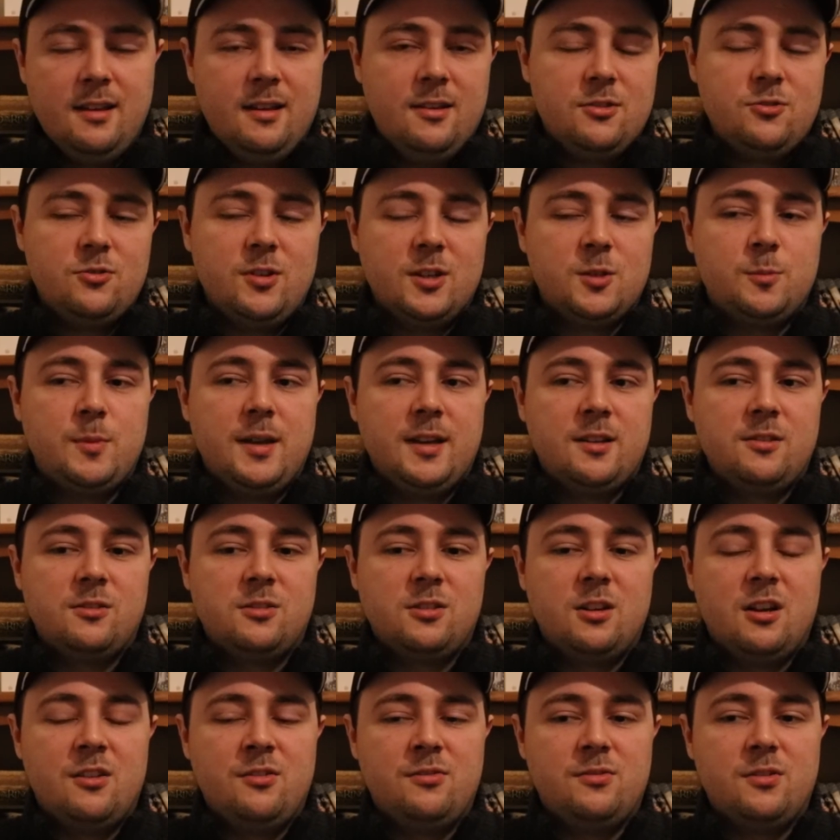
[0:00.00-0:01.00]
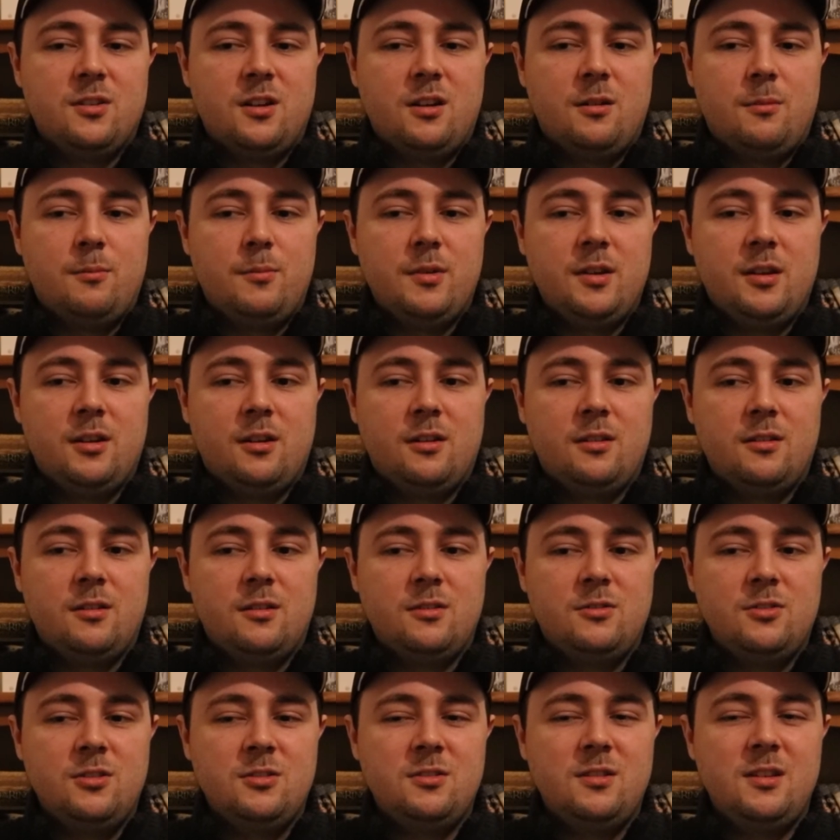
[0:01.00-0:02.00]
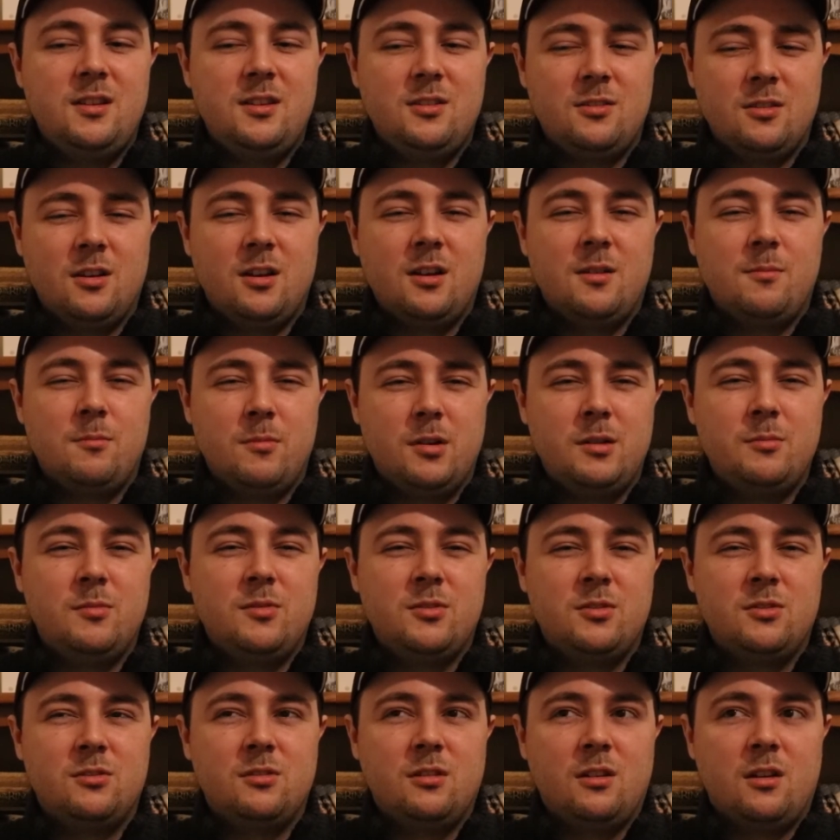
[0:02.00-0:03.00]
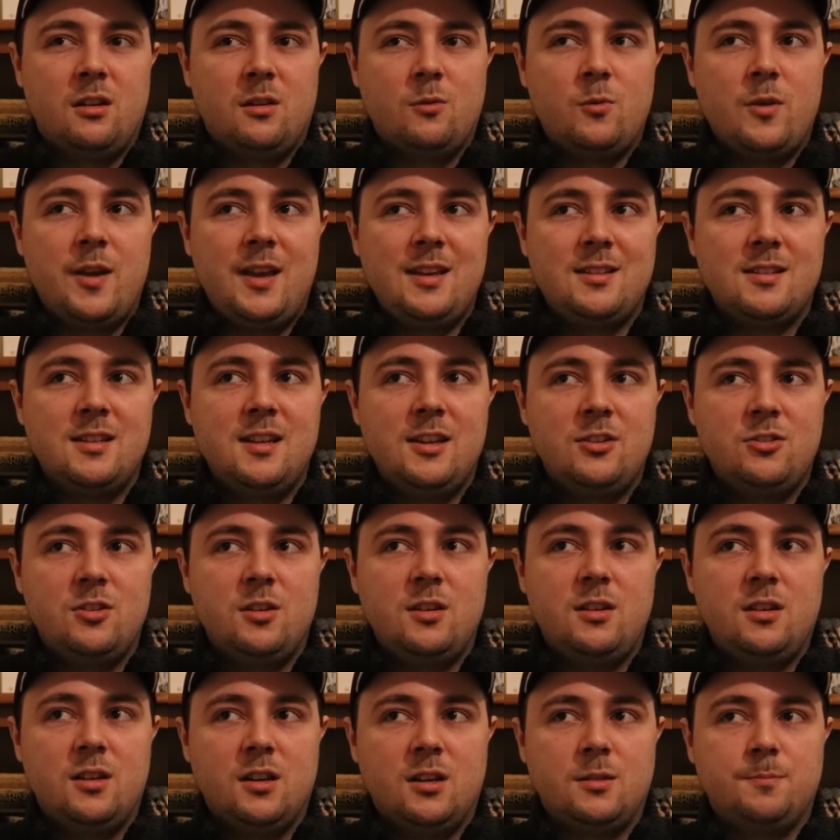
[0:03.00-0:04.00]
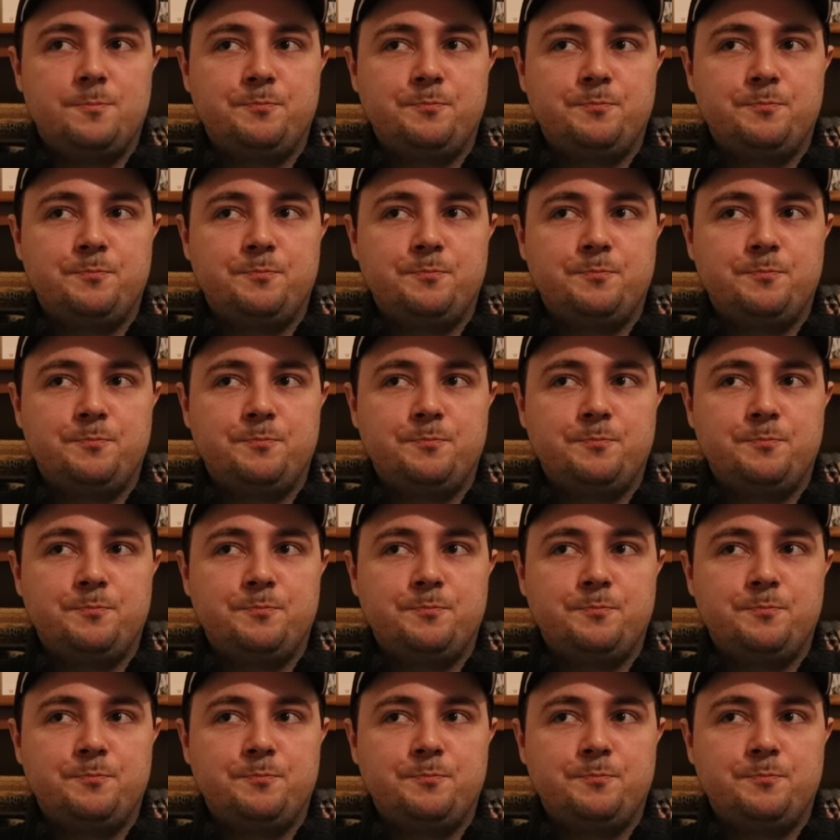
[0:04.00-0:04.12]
Strikes Back and stuff, but you know, just these moments where he's initially